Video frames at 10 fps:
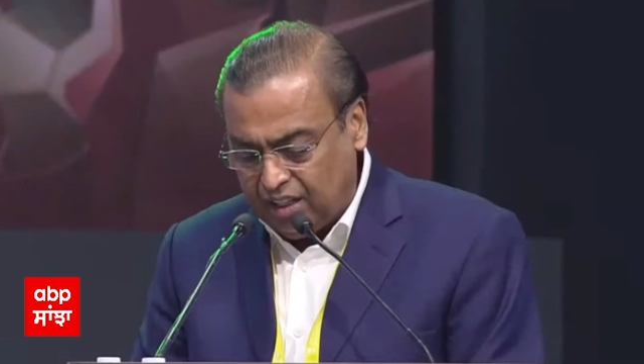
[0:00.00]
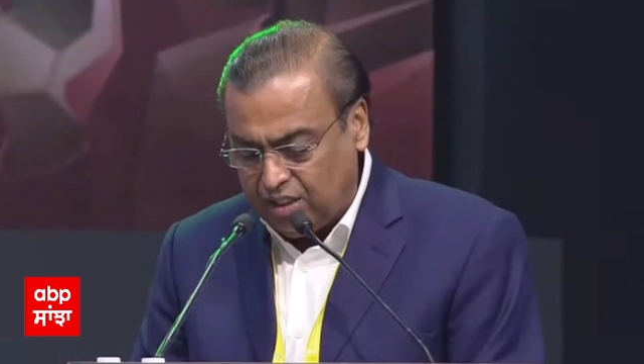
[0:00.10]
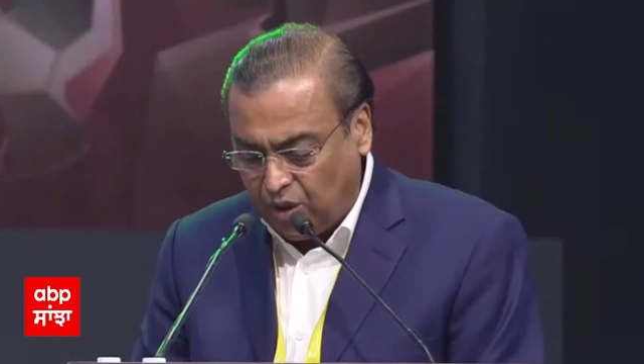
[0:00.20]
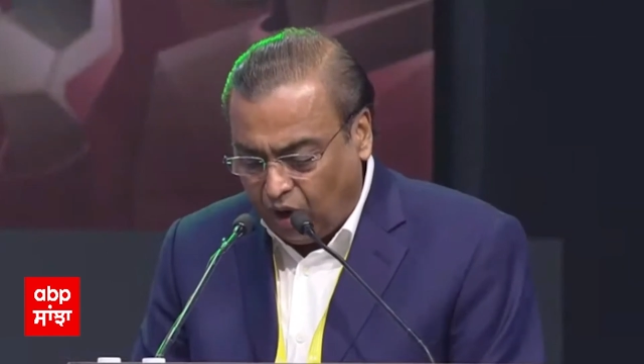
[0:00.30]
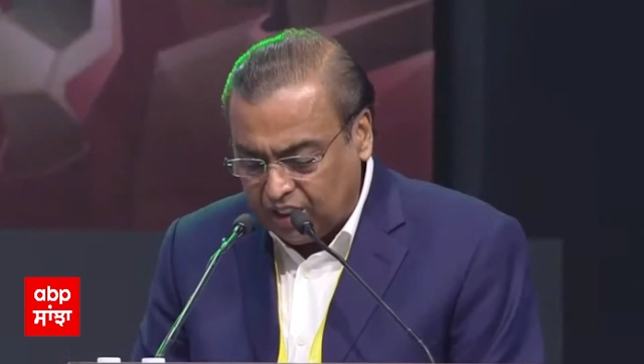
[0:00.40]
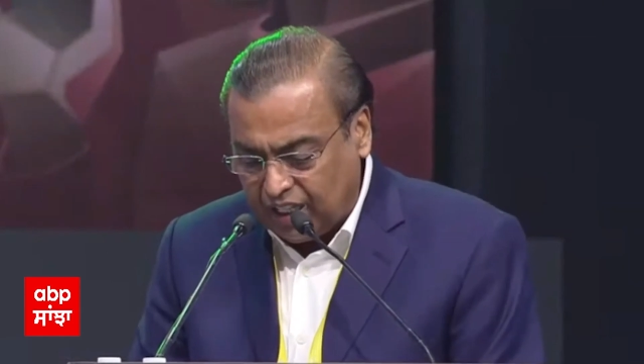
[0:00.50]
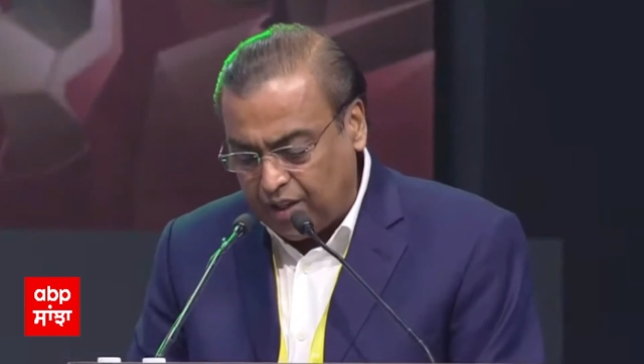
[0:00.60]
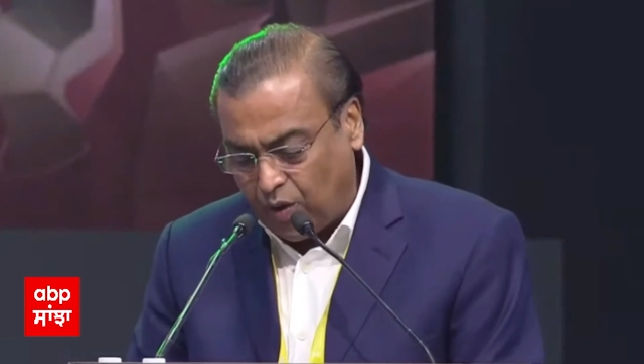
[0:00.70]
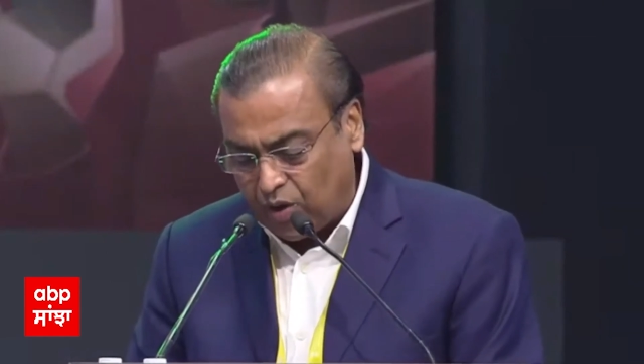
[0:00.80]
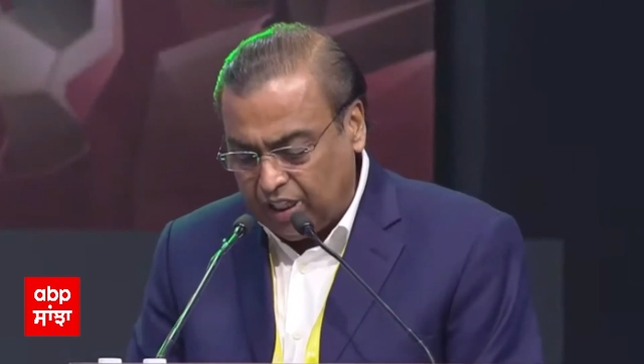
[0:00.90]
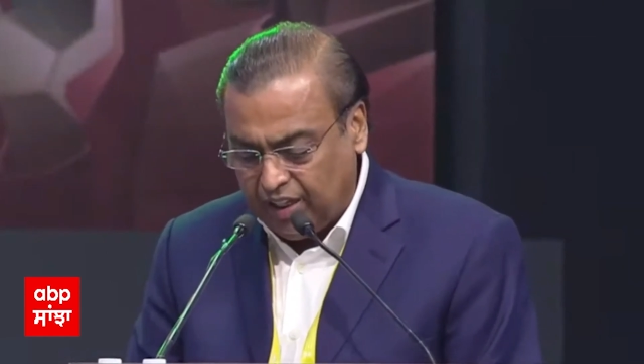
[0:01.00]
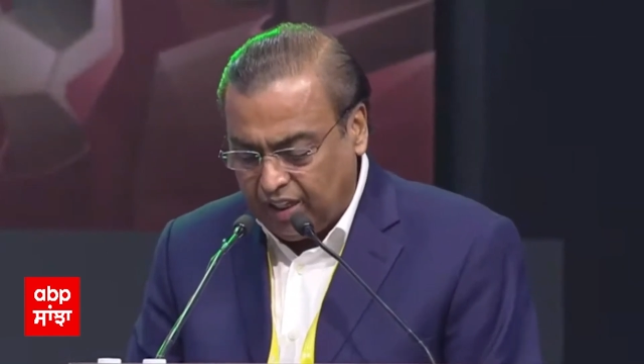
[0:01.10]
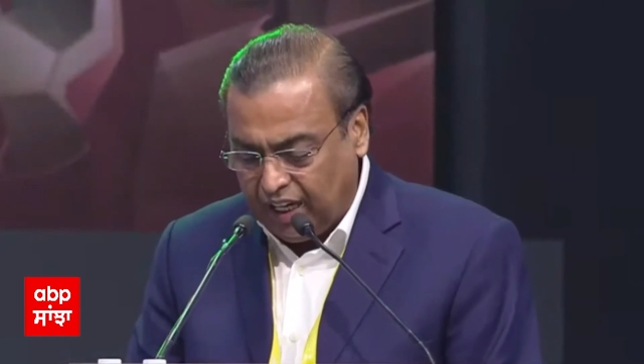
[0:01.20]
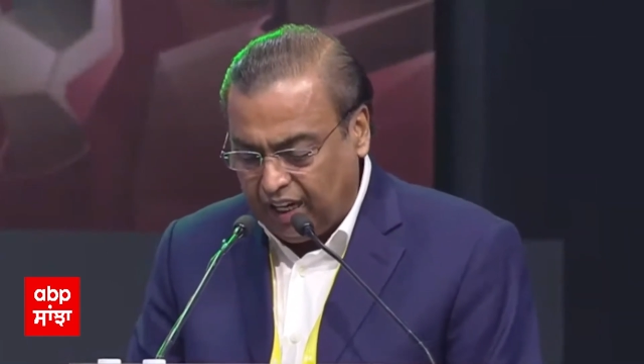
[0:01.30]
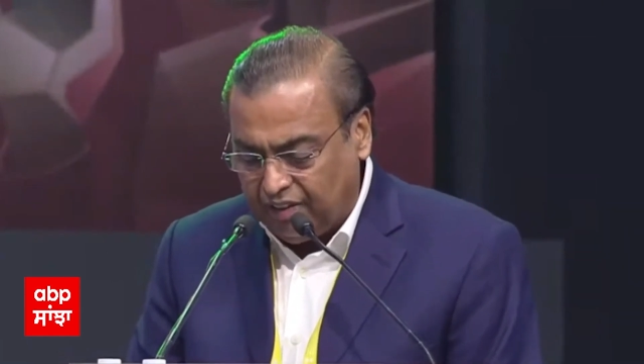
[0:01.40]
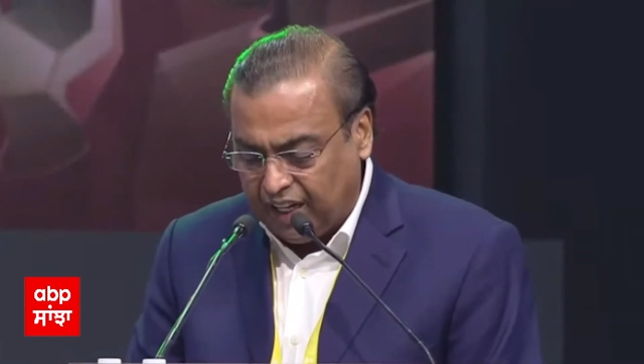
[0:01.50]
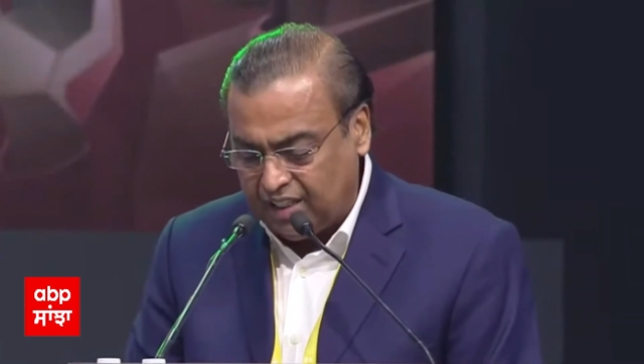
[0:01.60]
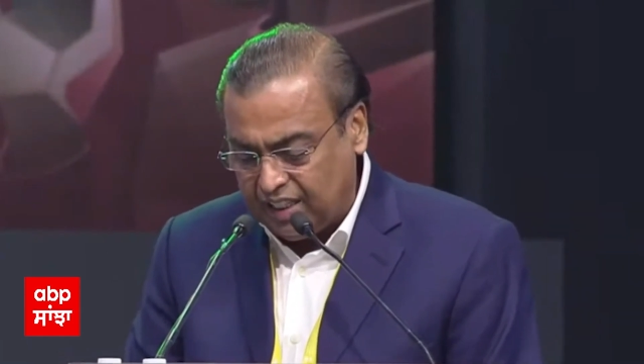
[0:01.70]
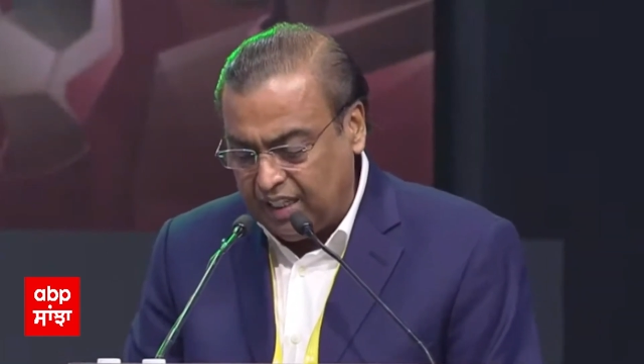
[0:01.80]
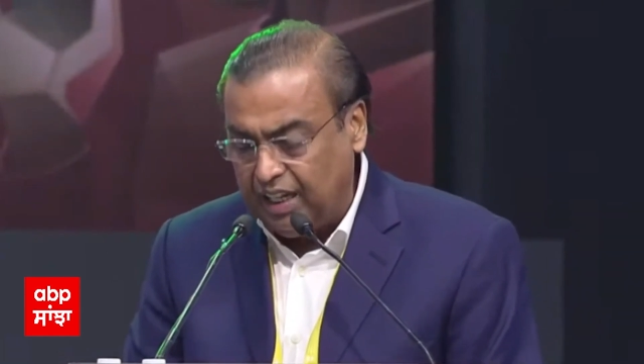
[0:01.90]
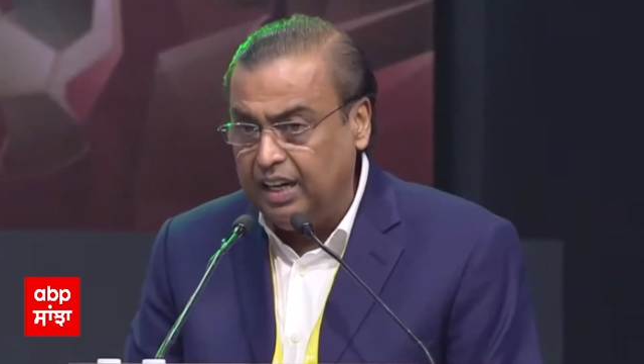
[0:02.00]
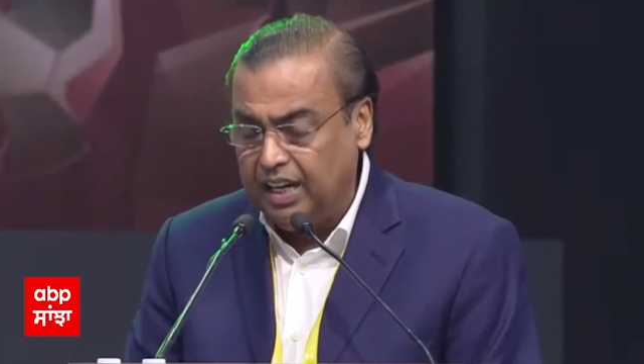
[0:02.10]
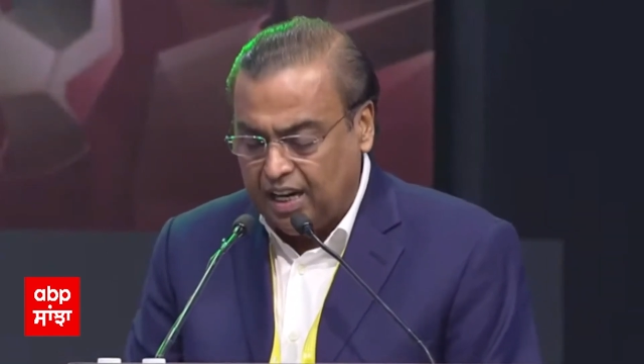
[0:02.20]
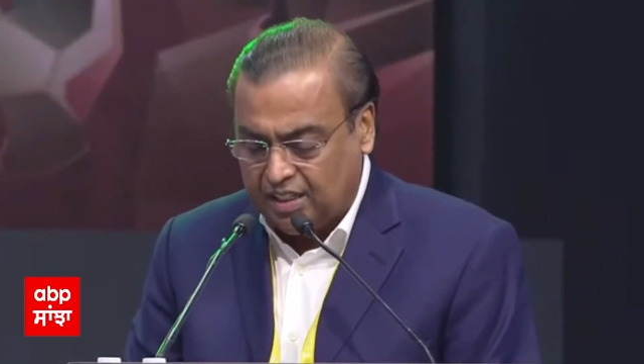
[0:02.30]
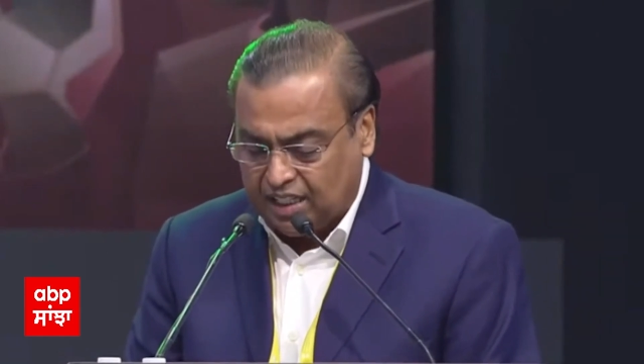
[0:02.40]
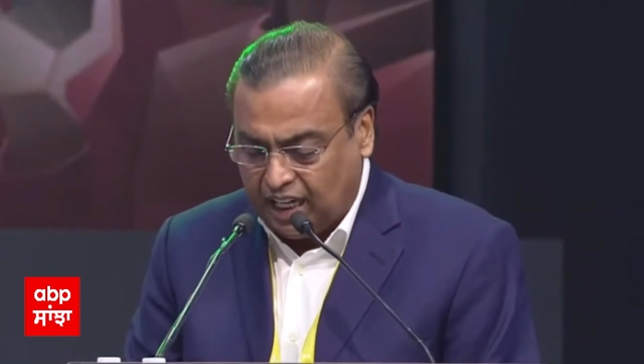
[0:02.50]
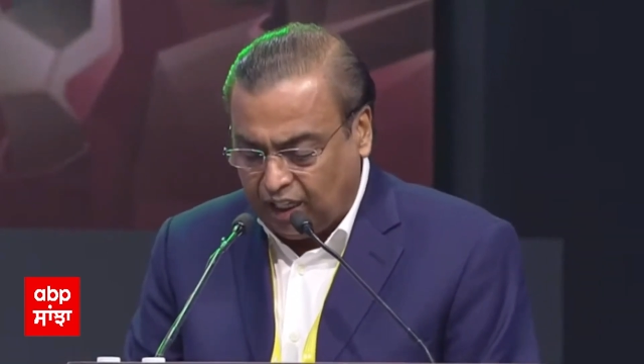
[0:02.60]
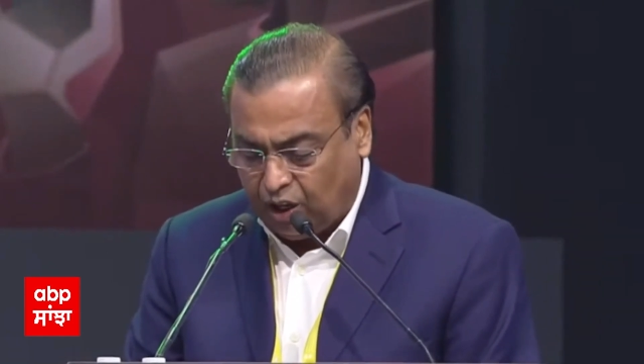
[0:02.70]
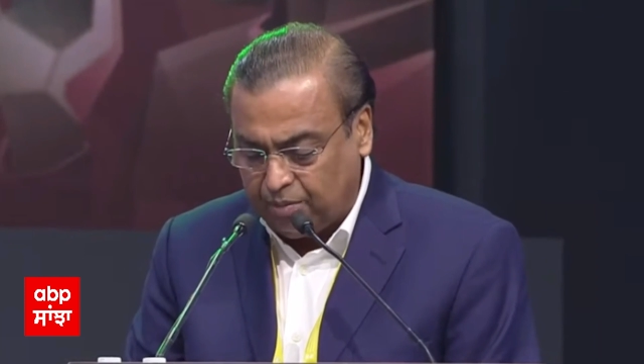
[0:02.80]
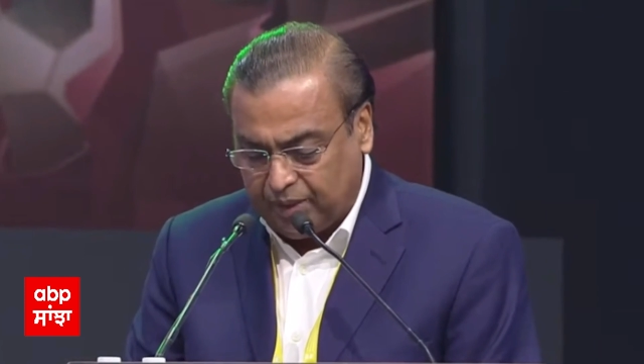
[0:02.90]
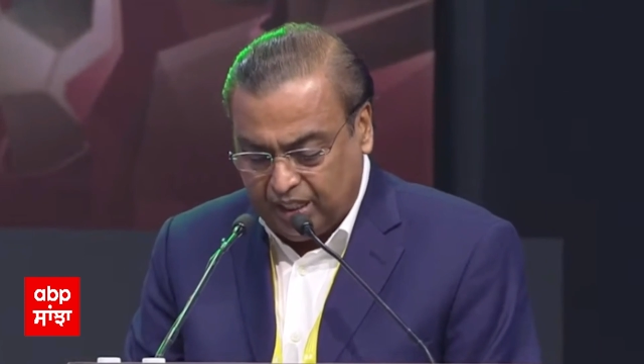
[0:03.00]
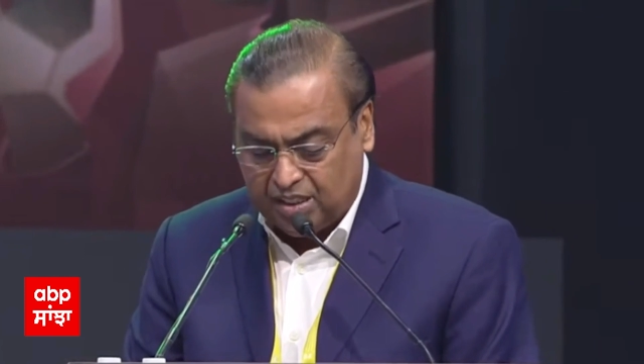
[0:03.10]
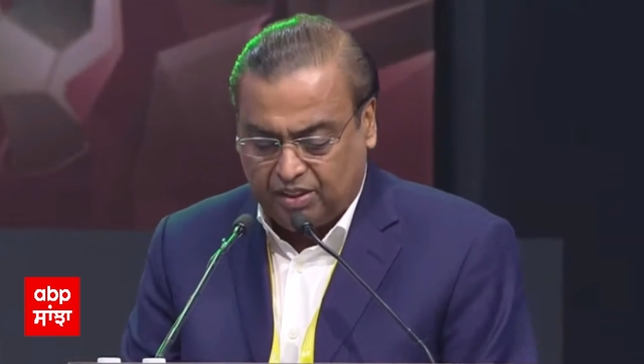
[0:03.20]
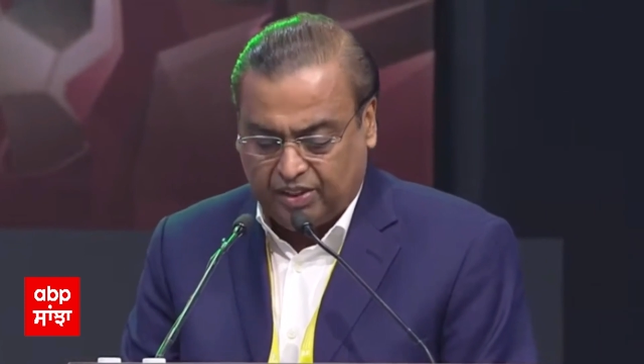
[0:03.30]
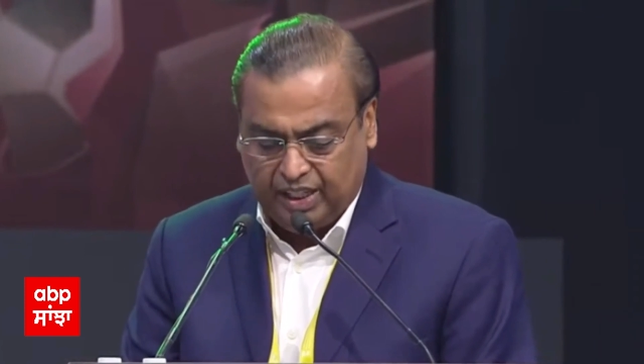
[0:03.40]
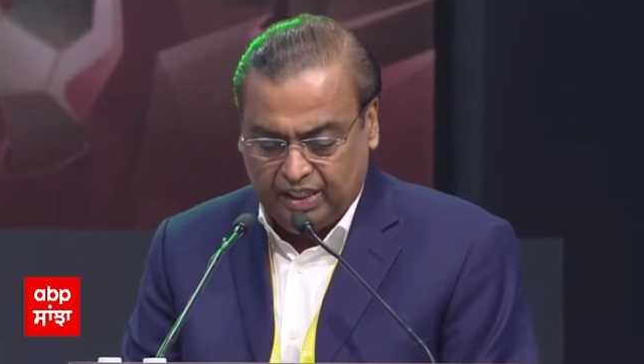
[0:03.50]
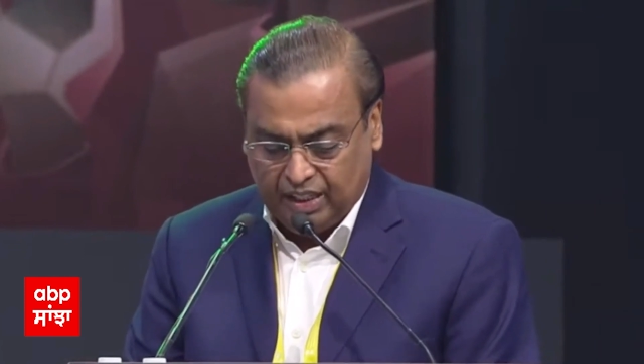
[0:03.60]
is not an ordinary event in India's telecom history.